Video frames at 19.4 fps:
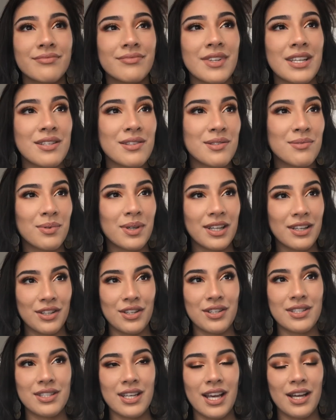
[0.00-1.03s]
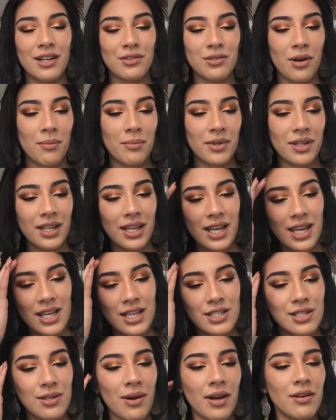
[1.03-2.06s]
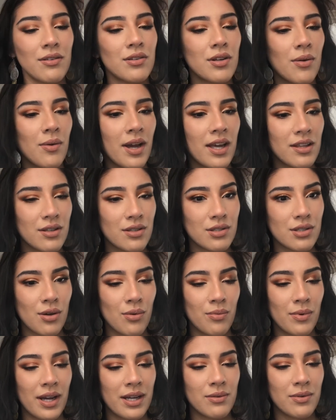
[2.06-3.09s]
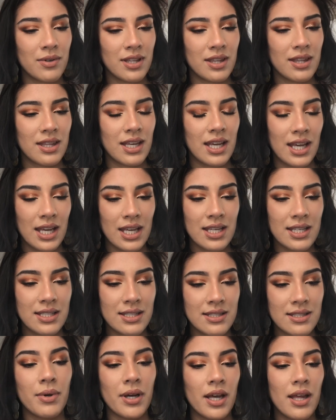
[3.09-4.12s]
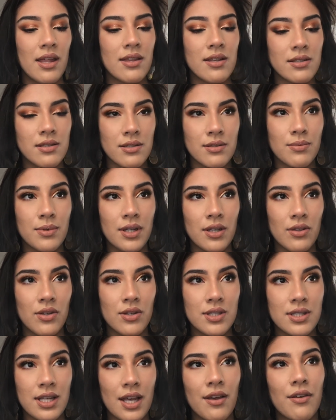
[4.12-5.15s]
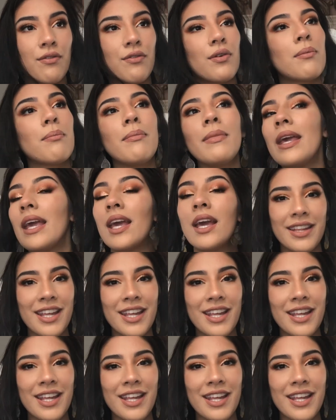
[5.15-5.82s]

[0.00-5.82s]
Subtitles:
This is what it looks like normally, so I don't know why I look so red with his, but this is what it looks like for me.